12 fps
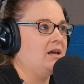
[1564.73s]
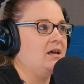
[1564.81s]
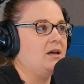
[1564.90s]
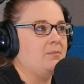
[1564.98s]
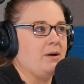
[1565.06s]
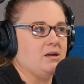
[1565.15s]

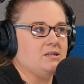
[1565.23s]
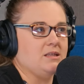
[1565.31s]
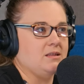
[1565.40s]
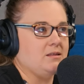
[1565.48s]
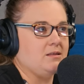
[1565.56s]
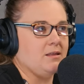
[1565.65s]
compared to
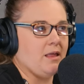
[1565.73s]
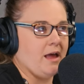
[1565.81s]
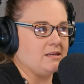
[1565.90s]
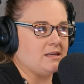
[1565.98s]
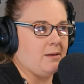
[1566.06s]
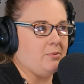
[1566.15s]
the
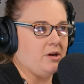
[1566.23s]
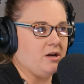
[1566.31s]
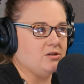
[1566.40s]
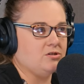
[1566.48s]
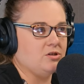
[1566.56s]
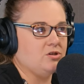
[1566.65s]
last couple of
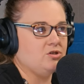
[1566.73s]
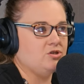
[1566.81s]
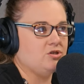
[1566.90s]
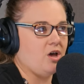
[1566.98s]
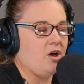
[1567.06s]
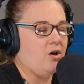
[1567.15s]
years. Right.
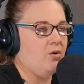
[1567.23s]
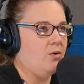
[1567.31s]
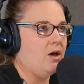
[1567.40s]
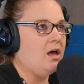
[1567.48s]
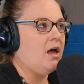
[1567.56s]
So